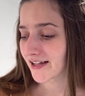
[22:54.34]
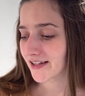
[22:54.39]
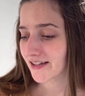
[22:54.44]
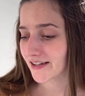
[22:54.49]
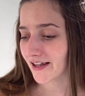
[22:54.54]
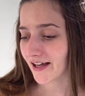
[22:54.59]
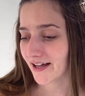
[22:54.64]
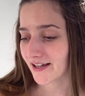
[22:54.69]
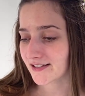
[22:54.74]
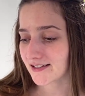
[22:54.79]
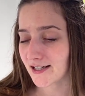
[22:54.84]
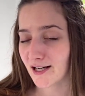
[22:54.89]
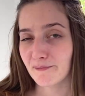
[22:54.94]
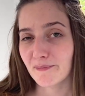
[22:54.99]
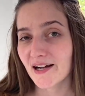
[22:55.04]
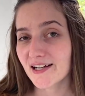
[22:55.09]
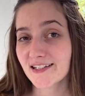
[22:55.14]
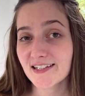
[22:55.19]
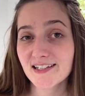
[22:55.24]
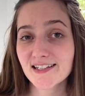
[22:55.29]
that I
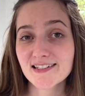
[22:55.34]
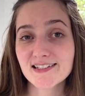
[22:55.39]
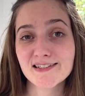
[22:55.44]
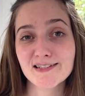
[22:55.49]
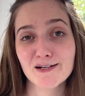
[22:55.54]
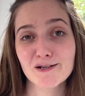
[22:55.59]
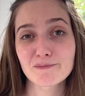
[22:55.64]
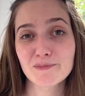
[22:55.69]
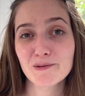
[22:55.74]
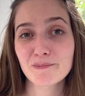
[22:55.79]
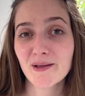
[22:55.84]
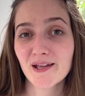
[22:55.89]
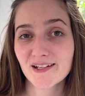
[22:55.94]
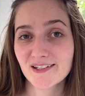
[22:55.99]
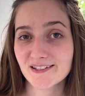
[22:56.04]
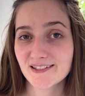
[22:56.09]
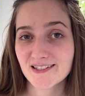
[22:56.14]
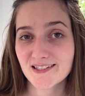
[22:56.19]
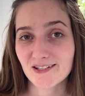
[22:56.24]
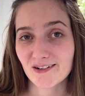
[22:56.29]
might need some
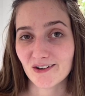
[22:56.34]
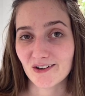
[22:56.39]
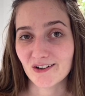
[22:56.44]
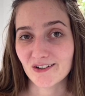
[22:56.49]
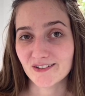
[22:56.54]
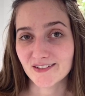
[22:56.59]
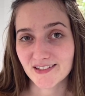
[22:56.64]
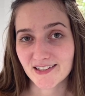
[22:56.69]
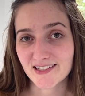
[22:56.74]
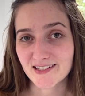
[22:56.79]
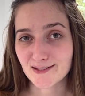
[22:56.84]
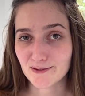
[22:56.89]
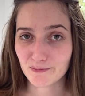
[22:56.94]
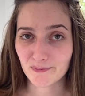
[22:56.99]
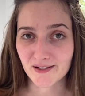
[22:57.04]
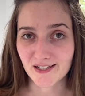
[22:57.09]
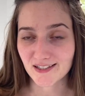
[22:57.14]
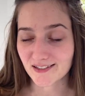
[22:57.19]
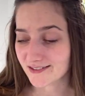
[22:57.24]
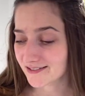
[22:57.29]
opinions on as
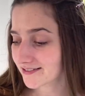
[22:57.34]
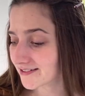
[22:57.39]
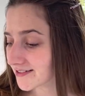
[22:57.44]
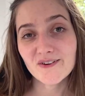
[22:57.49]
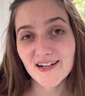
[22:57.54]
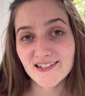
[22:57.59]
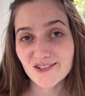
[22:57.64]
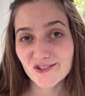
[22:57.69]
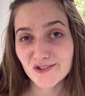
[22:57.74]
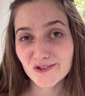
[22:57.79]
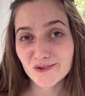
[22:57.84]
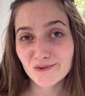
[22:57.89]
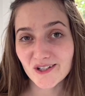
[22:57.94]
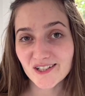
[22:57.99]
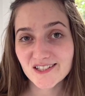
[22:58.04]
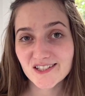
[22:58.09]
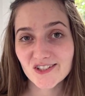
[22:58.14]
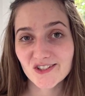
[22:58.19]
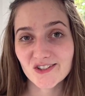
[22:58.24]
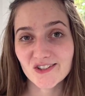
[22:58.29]
well. I do
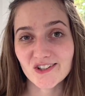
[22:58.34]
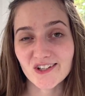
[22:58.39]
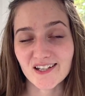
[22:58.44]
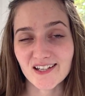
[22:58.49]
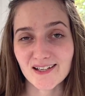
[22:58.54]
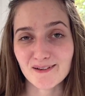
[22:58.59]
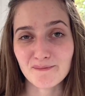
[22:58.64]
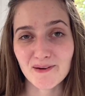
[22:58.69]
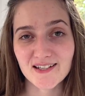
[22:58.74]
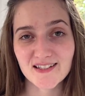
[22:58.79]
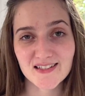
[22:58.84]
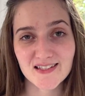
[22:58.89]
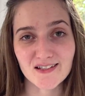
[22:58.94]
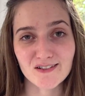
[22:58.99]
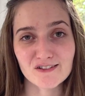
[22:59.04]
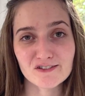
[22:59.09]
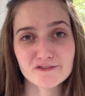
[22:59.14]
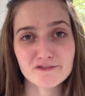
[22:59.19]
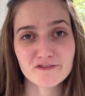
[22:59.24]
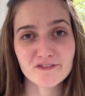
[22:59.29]
want to knit
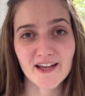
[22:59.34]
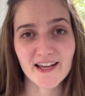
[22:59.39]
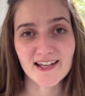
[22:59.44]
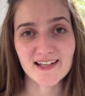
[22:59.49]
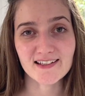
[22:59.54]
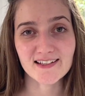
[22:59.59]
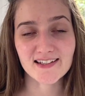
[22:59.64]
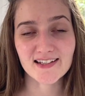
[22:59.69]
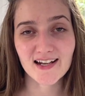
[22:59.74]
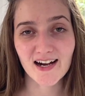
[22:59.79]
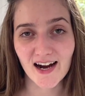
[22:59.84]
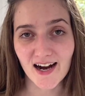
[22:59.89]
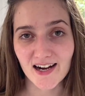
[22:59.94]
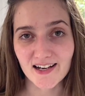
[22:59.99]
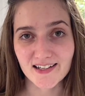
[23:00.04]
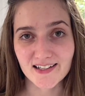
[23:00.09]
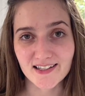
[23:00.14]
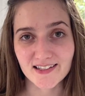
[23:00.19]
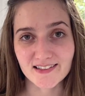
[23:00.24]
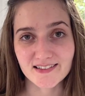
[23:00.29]
myself a
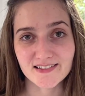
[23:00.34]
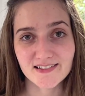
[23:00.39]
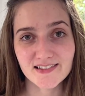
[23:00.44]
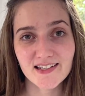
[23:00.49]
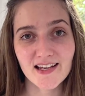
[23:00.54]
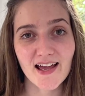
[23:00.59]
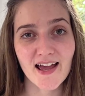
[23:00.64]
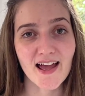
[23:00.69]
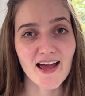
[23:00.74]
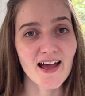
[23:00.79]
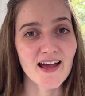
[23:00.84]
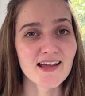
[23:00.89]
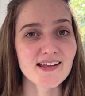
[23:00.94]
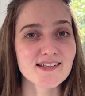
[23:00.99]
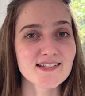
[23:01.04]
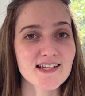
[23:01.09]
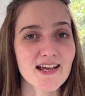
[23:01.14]
cardigan and